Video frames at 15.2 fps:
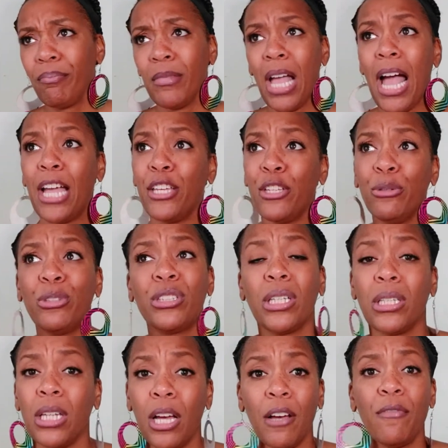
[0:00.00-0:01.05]
I used to
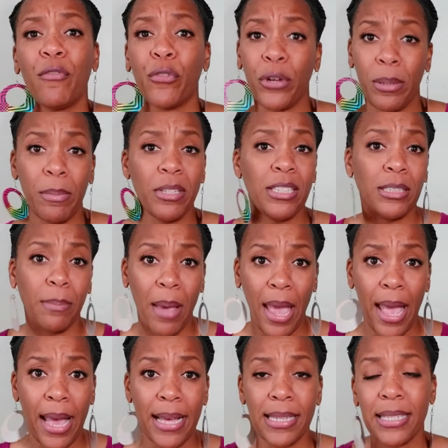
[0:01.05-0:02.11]
love Freeman's
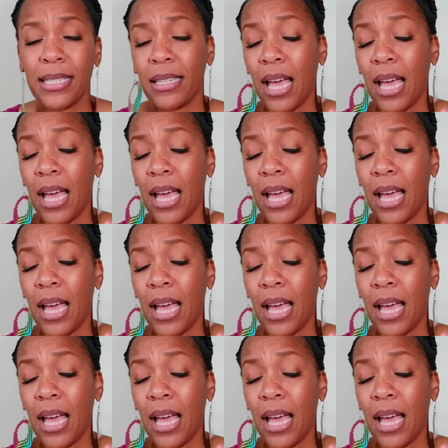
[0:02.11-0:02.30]
mask.